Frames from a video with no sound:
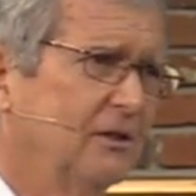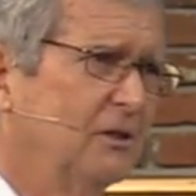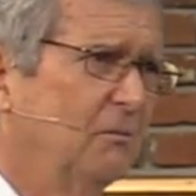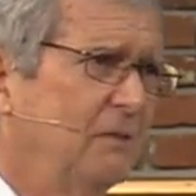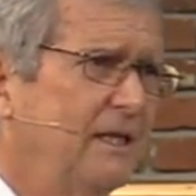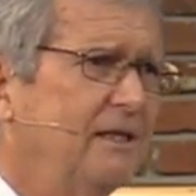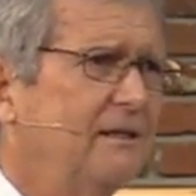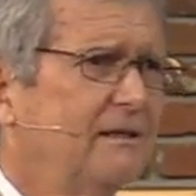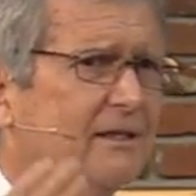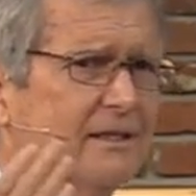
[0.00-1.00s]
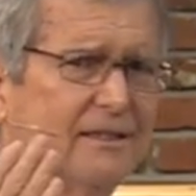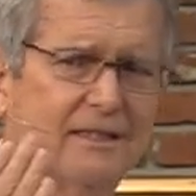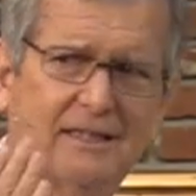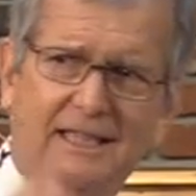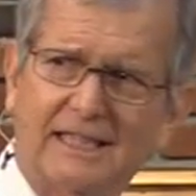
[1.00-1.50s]
to be the
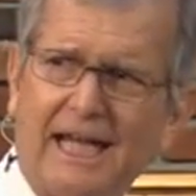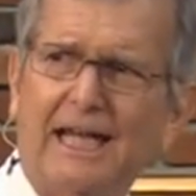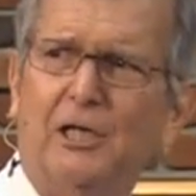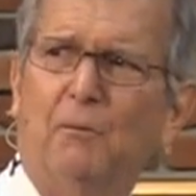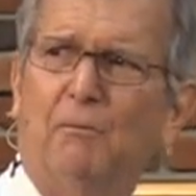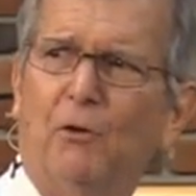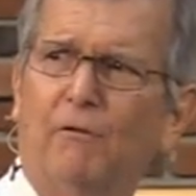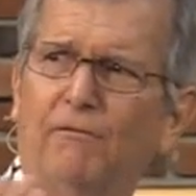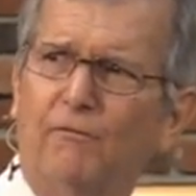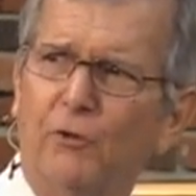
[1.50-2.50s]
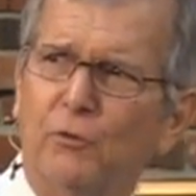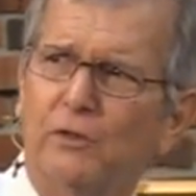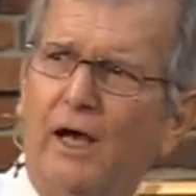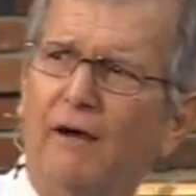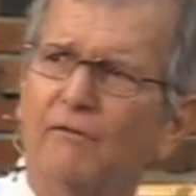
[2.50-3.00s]
sustainable
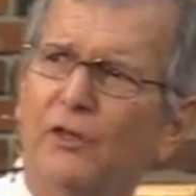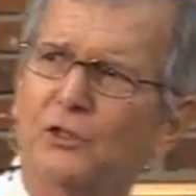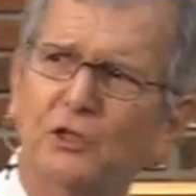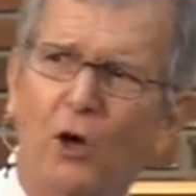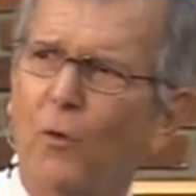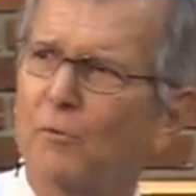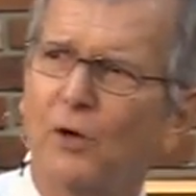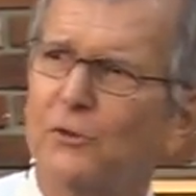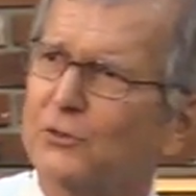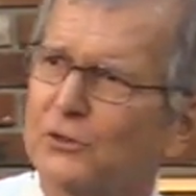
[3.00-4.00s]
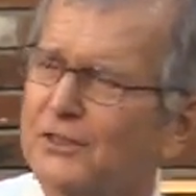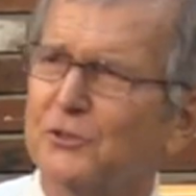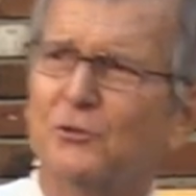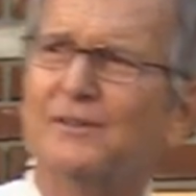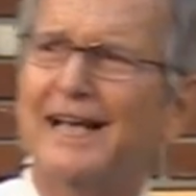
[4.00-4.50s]
fruit of the sower. Brothers and
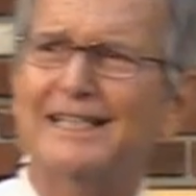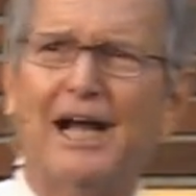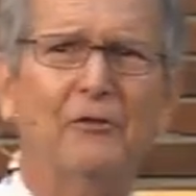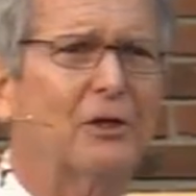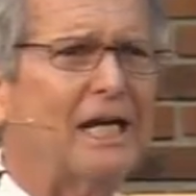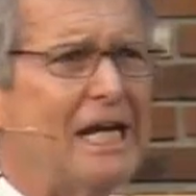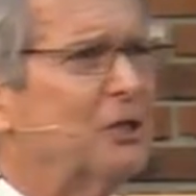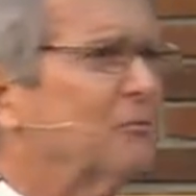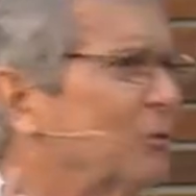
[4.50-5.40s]
sisters, that's how the kingdom